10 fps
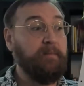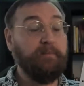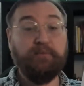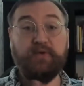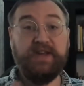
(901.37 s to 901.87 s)

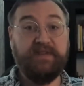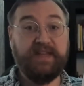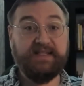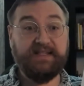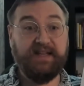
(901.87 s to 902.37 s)

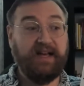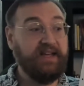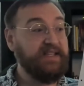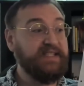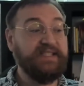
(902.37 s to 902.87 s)
previous
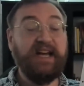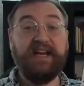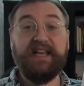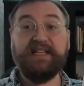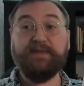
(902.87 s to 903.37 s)

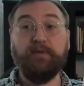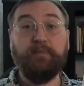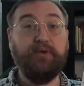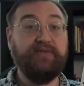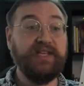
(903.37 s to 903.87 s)
studies, from
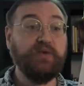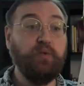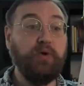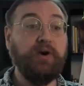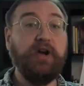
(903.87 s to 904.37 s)
previous
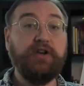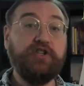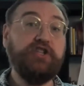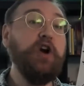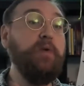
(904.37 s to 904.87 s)
work,
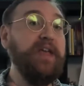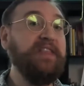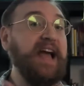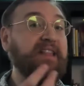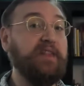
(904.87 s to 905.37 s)
showing
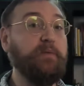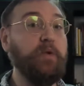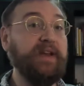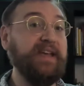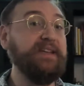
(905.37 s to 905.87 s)
that the
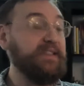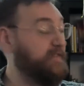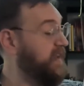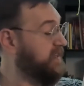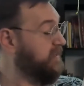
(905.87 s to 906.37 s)
work is
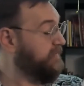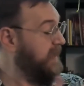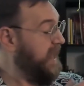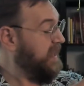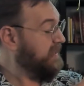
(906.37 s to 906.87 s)
effective.
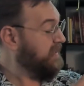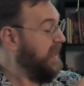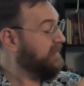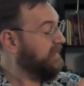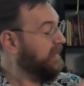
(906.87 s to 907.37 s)
And
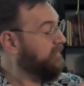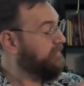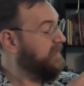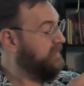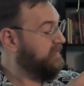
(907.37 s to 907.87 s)
I love
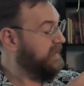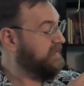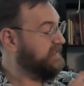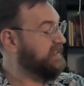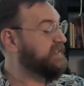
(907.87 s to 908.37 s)

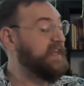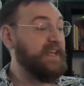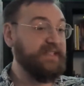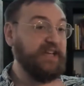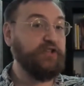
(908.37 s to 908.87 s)
that Sensei
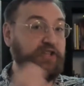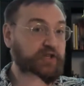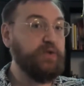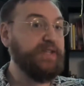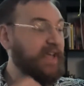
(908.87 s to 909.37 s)
is actually
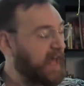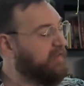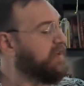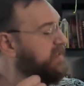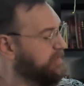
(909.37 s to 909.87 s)
using
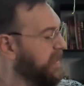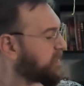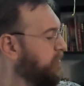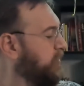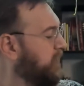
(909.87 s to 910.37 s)

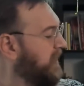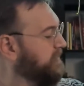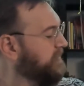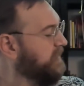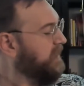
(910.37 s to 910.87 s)
evidence-based
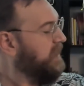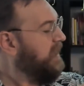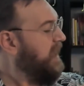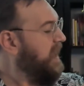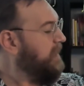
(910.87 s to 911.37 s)
programs.
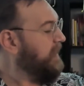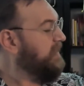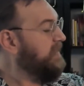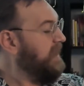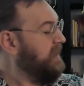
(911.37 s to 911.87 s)
And
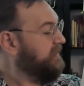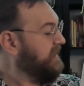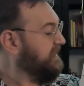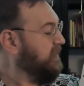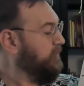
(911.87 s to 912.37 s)
then they
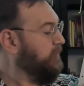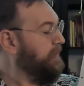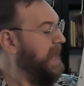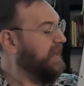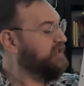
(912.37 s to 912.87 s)
sell both
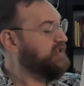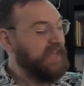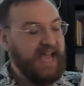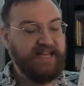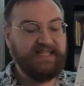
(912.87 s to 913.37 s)
packages
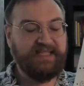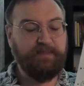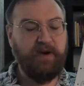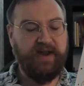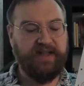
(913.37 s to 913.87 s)
and
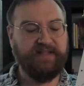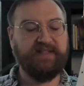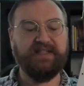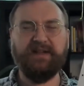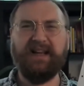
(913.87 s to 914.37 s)

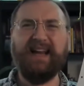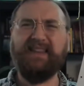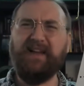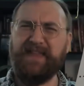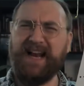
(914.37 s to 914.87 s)
experiences. And I
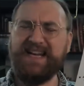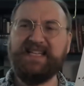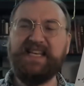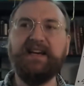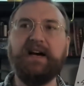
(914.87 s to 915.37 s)
love that
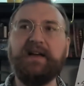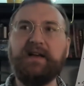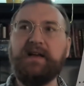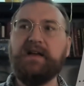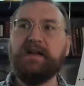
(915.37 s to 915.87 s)
idea,
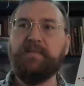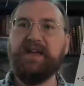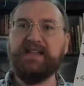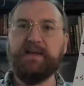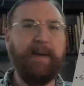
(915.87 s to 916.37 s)

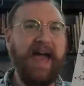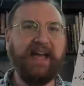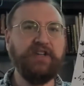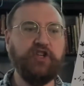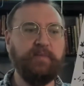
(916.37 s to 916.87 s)
because a
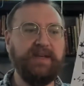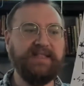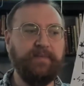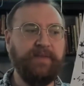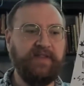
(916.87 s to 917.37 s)
package could be
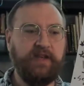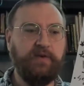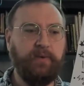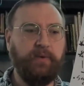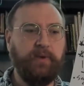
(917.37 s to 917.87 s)
something that
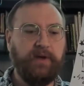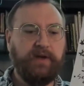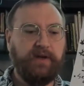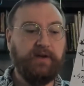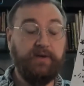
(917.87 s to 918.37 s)
you're
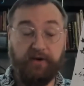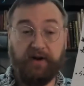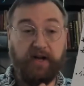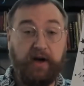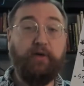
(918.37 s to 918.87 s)
going
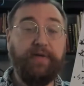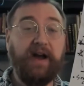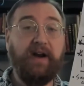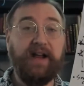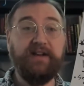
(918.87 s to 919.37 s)
to go
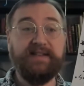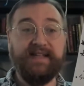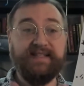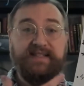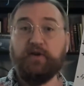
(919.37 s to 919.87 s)
there and
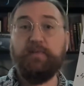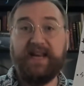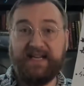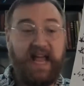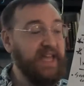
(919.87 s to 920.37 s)
it's so
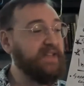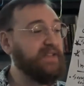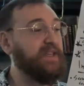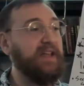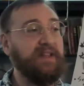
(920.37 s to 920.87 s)
many
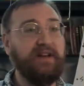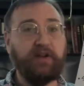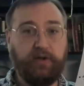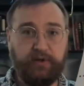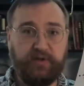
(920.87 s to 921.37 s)
days and it
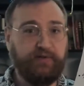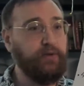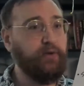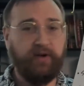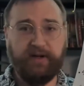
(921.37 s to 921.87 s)
includes
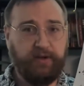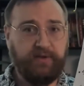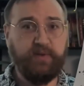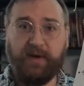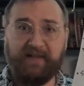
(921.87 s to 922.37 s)
food or
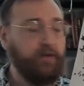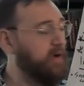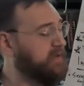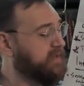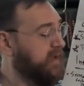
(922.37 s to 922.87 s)
includes whatever
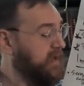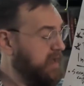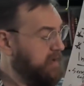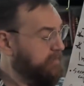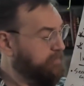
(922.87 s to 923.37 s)
else.
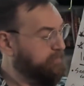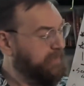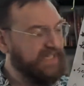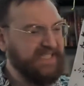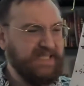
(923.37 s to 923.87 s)

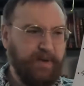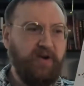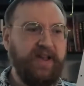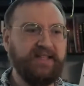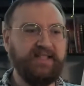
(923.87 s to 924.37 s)
But
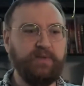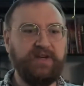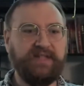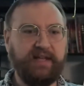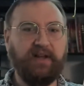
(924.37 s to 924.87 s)
experiences, when
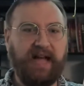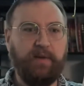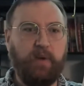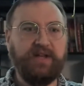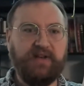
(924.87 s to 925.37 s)
you say, look, I
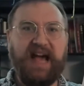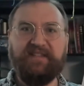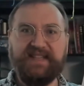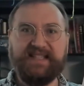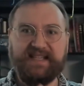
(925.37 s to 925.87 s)
want to have
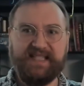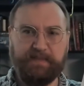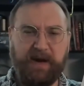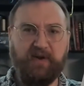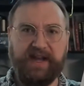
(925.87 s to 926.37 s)
this
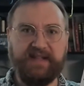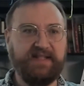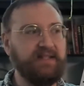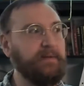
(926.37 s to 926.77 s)
experience,